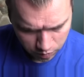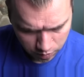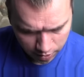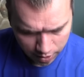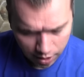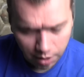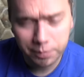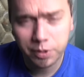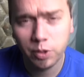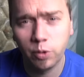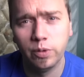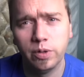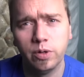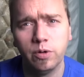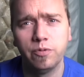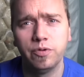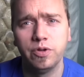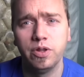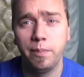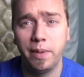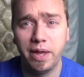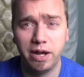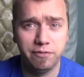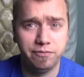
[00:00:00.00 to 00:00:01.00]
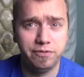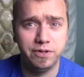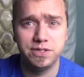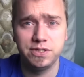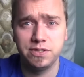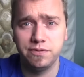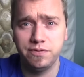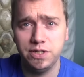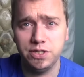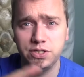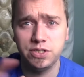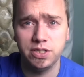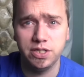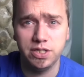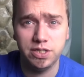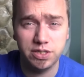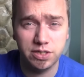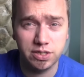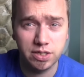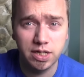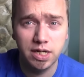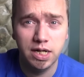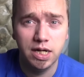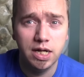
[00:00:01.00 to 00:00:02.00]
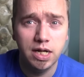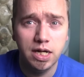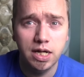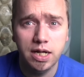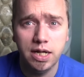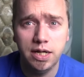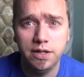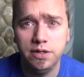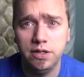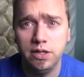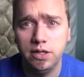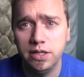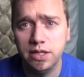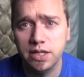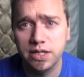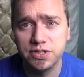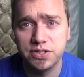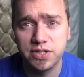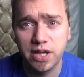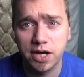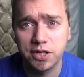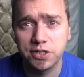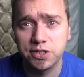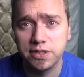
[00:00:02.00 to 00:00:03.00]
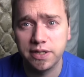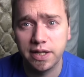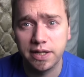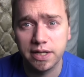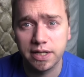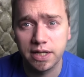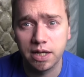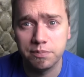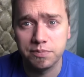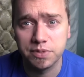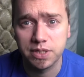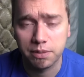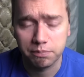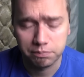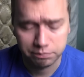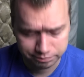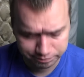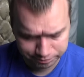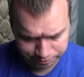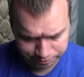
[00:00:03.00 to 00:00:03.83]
And I'll be going over the benefits of each of these in the section that comes up.